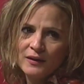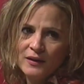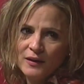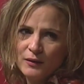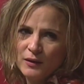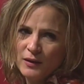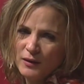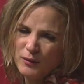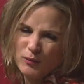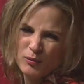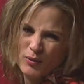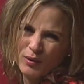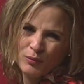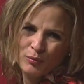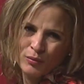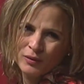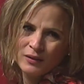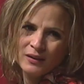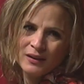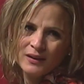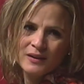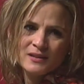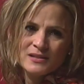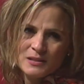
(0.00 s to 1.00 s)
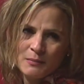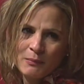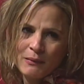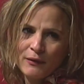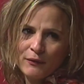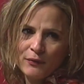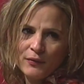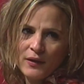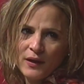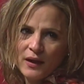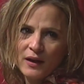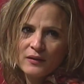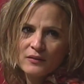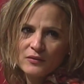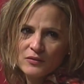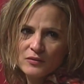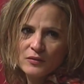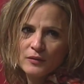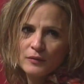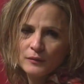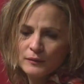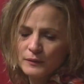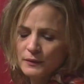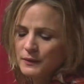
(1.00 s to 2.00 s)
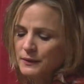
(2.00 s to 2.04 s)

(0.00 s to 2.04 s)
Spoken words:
It really is about that. So.